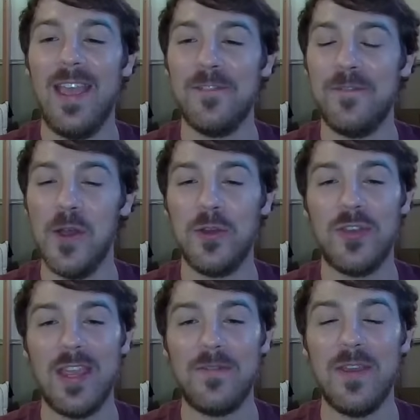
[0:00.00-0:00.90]
And
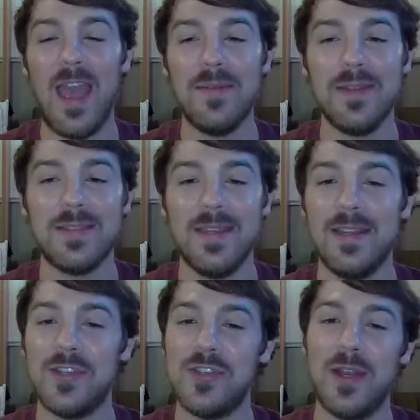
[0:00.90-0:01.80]
folks, if you haven't
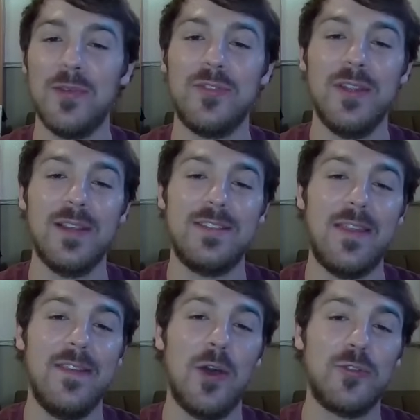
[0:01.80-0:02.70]
seen a Shadow Steelix
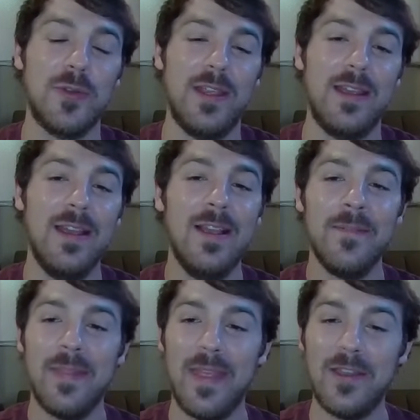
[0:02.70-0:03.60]
yet in the Ultra League,
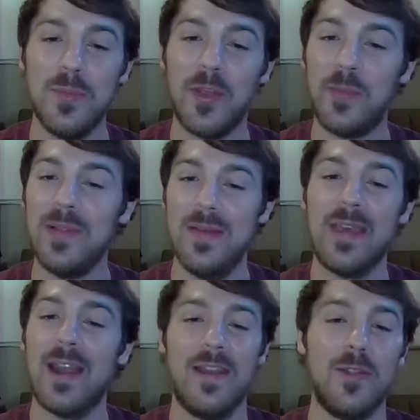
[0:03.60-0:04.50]
then you must be
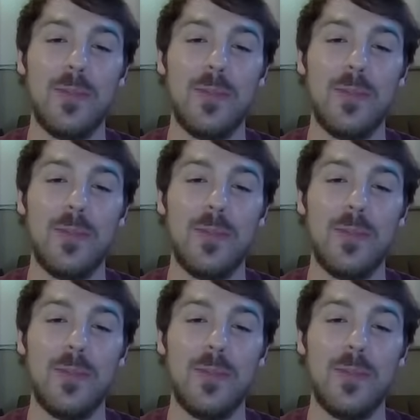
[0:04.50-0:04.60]
living on another